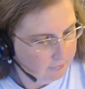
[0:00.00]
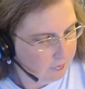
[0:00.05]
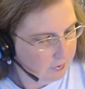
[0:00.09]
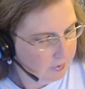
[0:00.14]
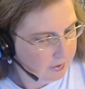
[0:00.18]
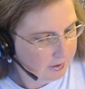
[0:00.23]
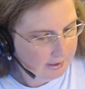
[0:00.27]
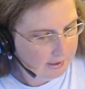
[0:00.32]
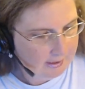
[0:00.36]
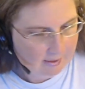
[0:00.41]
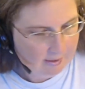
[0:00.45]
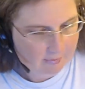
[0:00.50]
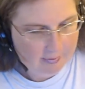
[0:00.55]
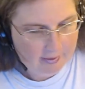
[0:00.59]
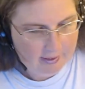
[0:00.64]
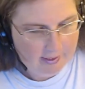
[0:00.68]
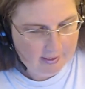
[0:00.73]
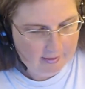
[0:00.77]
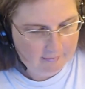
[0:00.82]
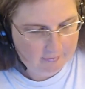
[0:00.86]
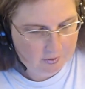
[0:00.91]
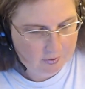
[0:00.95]
first thing that we
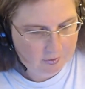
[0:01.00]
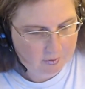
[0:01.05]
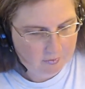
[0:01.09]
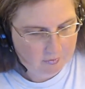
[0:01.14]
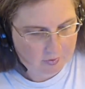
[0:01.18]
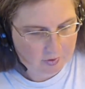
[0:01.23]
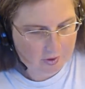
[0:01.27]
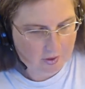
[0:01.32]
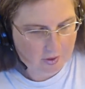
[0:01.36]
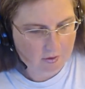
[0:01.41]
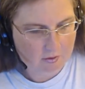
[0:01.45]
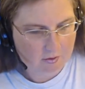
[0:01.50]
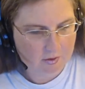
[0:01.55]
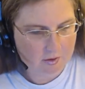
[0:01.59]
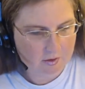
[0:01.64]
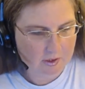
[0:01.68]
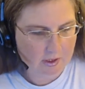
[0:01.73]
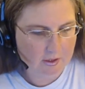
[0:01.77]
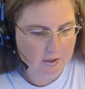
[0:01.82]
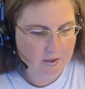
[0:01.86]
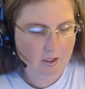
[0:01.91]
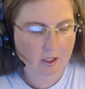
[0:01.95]
have, Two of
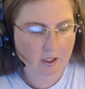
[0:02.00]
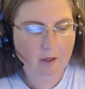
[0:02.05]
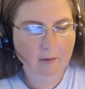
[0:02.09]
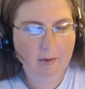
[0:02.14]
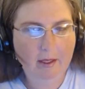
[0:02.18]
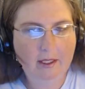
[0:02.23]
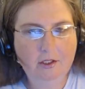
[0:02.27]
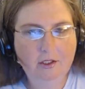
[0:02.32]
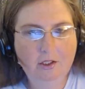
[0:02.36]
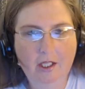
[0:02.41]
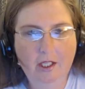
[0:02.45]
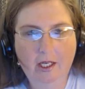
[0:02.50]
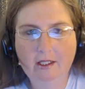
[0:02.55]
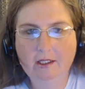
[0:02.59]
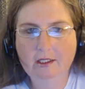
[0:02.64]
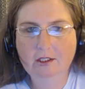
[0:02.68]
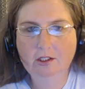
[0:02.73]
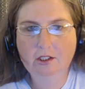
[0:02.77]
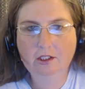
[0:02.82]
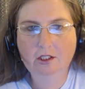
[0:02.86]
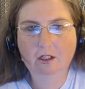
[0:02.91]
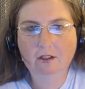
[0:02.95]
Stones does talk about
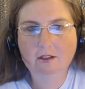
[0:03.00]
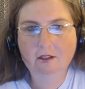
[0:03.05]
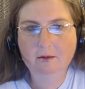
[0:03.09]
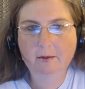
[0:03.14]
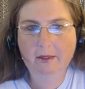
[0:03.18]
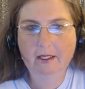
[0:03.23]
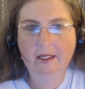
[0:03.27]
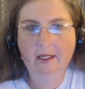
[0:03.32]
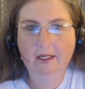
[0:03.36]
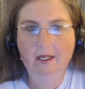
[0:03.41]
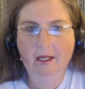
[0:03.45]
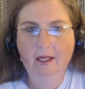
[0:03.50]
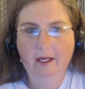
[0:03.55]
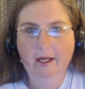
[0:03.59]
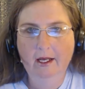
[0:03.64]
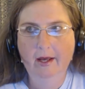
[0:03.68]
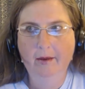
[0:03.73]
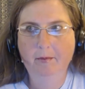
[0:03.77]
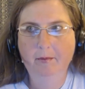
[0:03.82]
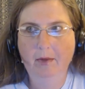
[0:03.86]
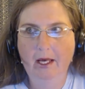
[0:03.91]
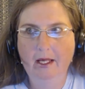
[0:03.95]
challenge. It talks about
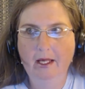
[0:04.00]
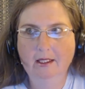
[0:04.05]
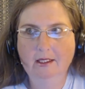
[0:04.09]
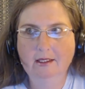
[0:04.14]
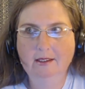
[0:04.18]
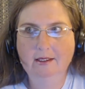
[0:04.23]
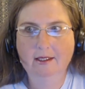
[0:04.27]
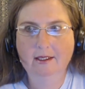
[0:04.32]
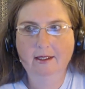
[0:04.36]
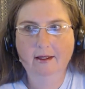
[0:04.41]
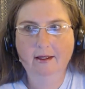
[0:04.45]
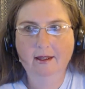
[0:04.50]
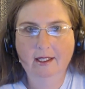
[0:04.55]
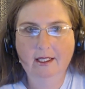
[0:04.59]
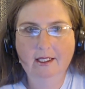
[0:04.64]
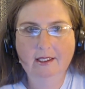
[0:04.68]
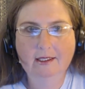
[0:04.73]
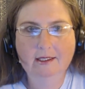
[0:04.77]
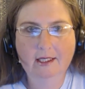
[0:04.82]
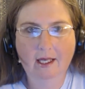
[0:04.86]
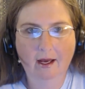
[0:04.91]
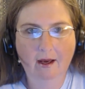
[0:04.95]
balancing
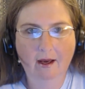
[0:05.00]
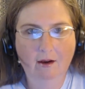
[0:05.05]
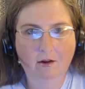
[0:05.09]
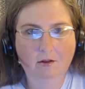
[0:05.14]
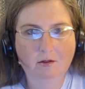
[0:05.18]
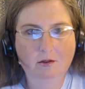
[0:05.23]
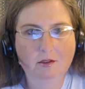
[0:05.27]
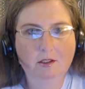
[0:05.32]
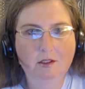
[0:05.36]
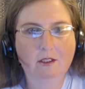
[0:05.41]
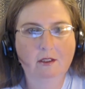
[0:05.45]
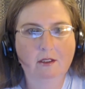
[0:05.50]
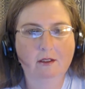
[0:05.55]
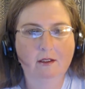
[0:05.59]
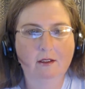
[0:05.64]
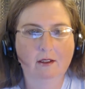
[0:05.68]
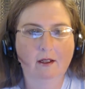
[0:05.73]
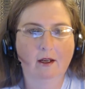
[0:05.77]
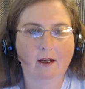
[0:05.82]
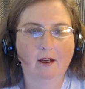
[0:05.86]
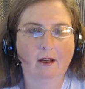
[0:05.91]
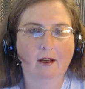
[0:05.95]
things out.
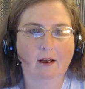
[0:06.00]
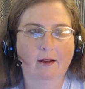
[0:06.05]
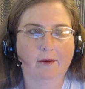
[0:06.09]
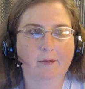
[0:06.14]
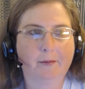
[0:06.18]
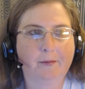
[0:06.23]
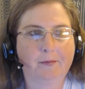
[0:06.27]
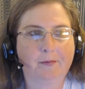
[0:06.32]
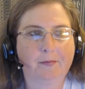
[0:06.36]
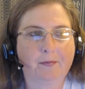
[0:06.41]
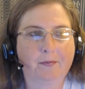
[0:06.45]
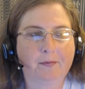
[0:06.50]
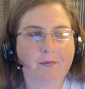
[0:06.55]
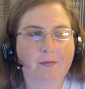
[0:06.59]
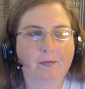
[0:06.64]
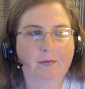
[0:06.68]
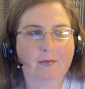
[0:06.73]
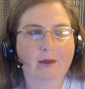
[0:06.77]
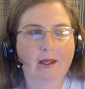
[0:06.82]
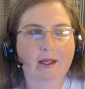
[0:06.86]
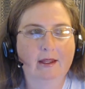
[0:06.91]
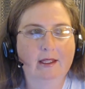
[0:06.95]

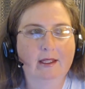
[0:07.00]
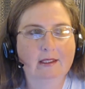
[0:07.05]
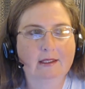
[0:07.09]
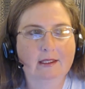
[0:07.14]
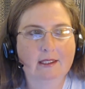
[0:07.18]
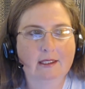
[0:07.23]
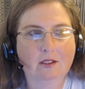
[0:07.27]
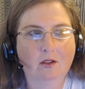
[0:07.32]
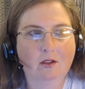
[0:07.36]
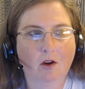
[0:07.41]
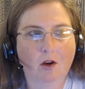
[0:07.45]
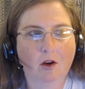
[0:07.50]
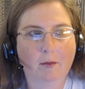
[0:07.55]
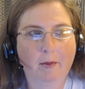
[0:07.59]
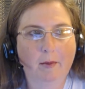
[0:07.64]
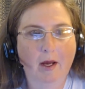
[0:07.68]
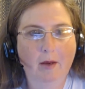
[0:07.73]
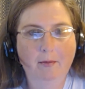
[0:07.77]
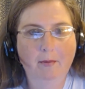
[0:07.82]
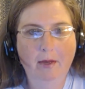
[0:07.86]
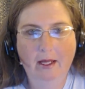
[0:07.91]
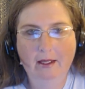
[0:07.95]
This can talk
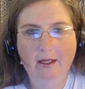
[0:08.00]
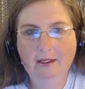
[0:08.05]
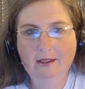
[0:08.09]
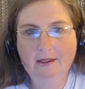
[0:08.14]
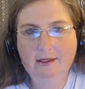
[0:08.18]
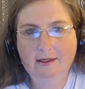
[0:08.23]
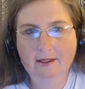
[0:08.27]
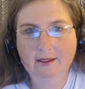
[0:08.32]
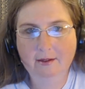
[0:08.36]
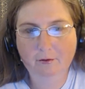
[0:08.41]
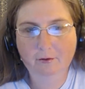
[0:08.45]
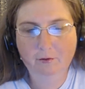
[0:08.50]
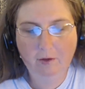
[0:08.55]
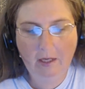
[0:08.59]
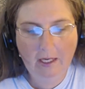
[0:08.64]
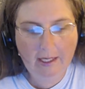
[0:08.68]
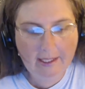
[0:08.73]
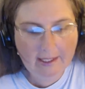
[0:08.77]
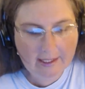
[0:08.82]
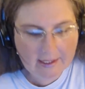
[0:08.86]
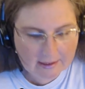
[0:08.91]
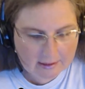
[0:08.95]
about balancing
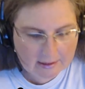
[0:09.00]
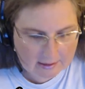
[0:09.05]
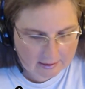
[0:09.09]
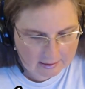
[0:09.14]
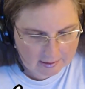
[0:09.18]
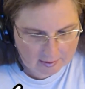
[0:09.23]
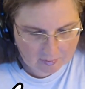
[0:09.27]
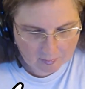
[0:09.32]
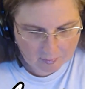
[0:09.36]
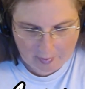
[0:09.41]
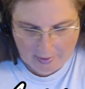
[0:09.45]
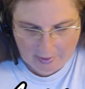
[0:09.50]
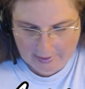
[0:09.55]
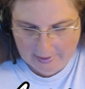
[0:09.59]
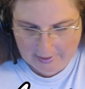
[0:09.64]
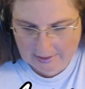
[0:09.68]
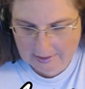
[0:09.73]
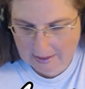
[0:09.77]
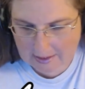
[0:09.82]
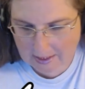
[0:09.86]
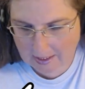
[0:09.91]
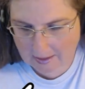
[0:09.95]
finances
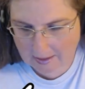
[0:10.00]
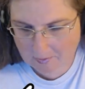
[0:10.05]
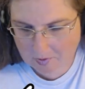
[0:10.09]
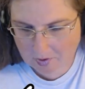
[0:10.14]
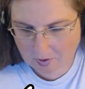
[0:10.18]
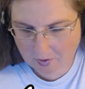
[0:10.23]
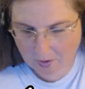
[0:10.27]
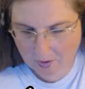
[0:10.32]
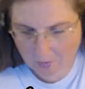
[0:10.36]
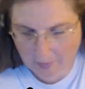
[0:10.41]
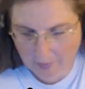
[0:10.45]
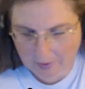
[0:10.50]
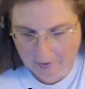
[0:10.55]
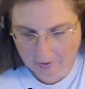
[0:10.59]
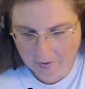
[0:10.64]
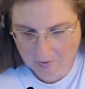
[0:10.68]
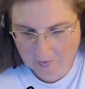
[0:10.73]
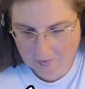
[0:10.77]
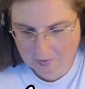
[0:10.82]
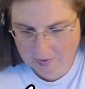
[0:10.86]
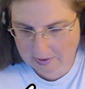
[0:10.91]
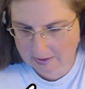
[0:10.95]
many times, although I
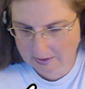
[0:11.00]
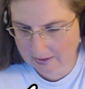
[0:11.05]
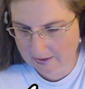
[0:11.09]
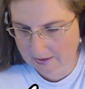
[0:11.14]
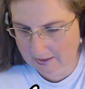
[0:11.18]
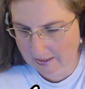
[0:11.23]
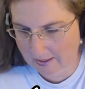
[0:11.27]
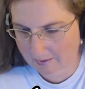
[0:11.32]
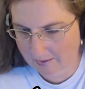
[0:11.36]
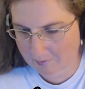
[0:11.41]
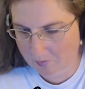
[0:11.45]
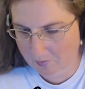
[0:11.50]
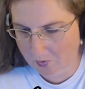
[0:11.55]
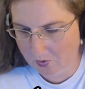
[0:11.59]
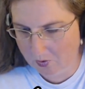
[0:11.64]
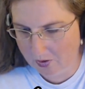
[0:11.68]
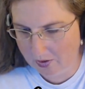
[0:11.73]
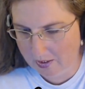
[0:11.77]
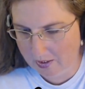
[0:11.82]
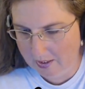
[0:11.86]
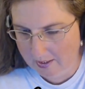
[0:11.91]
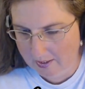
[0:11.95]
don't see a lot
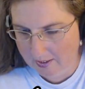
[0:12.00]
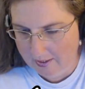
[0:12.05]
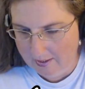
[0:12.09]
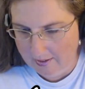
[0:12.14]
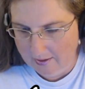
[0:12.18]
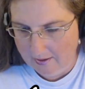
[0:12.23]
more